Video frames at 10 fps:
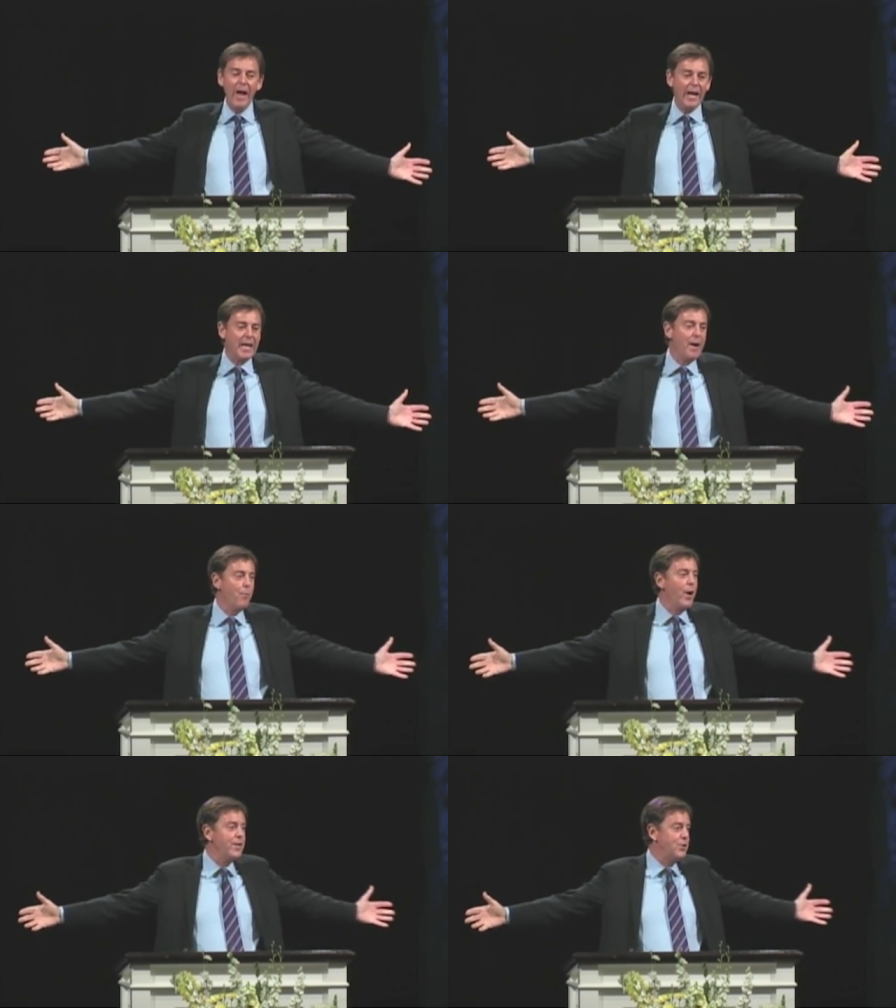I
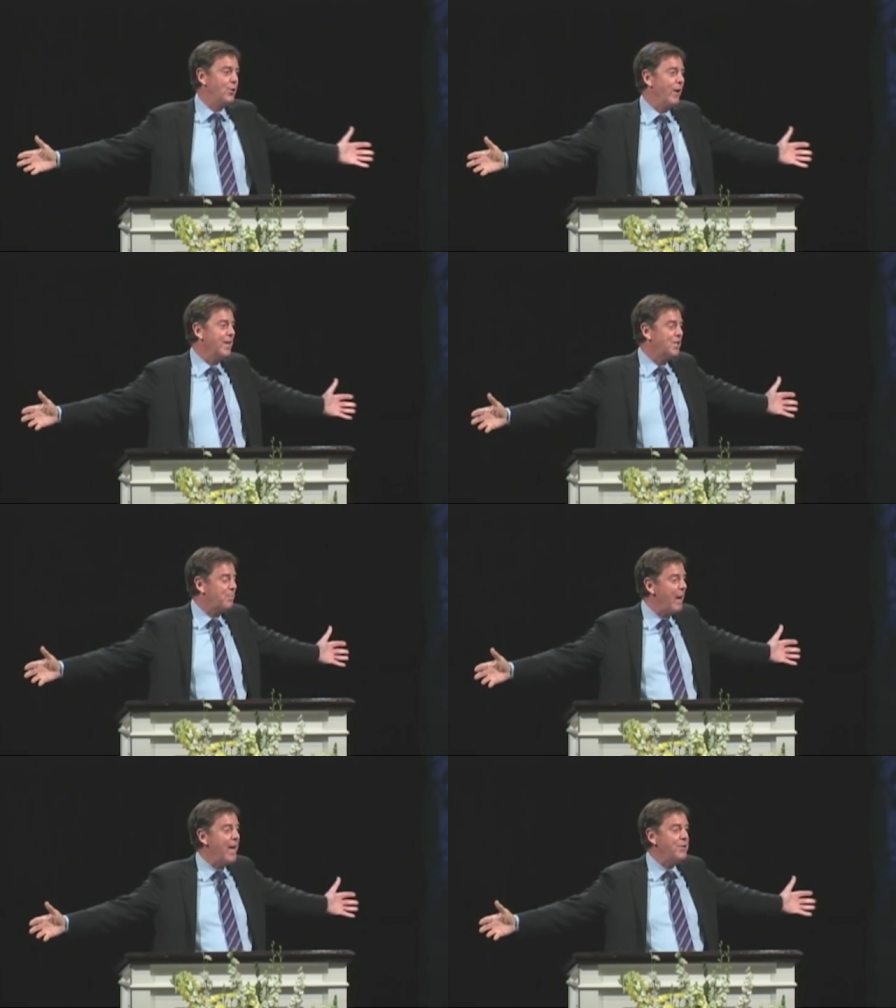can't wait to
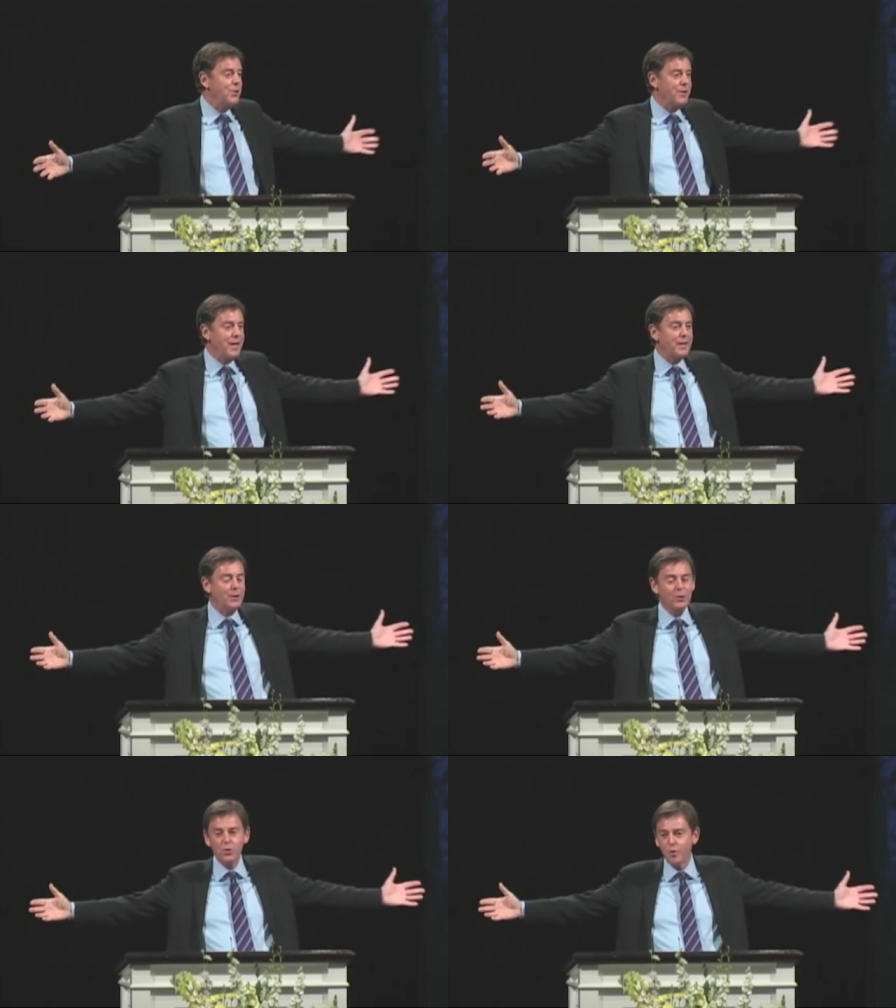expand on that
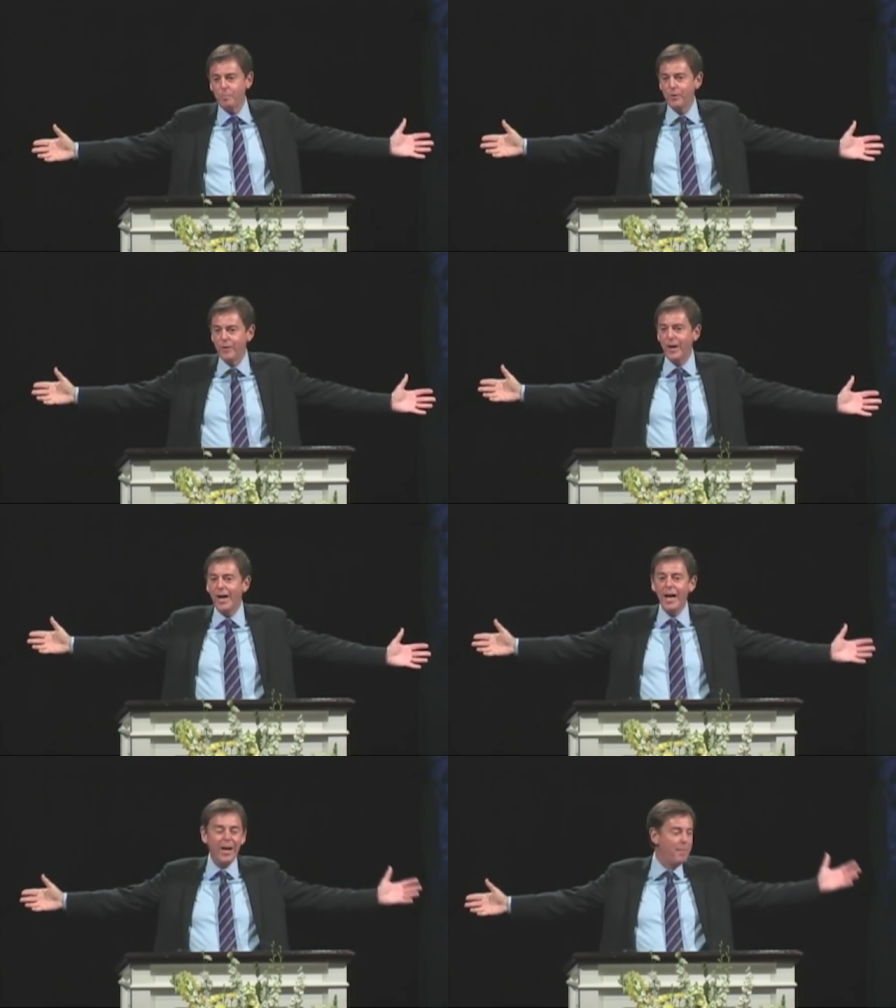little triplet that
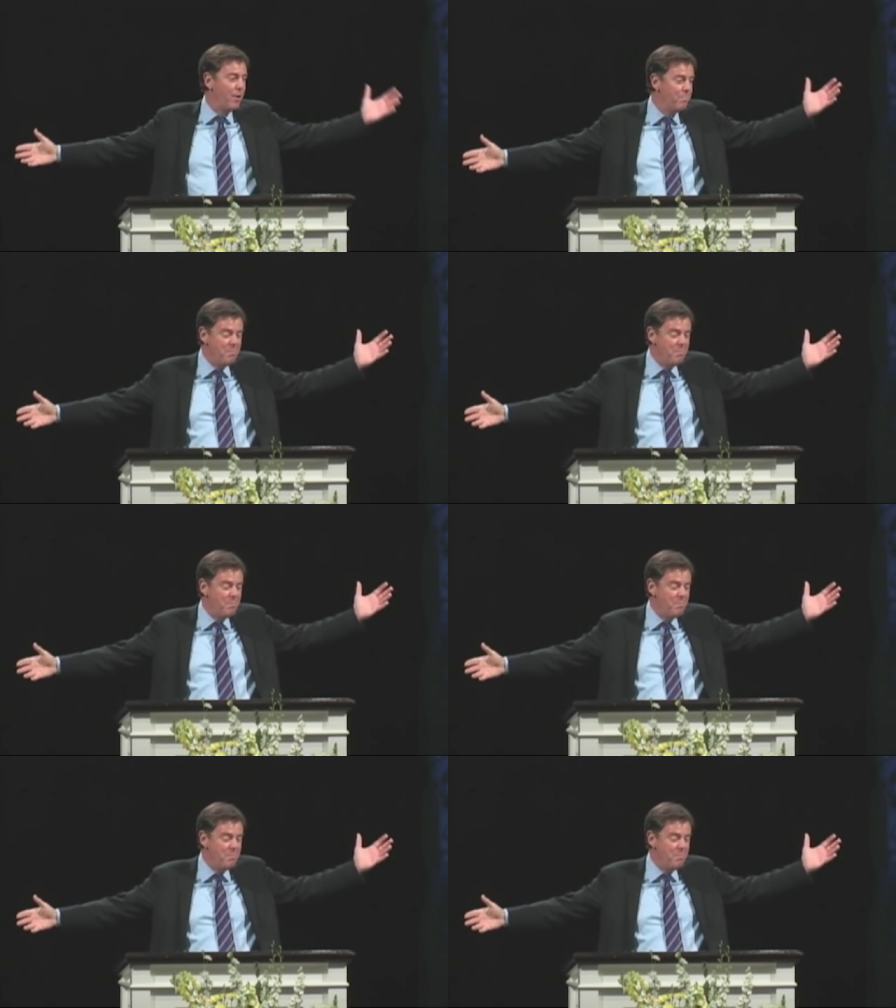I had about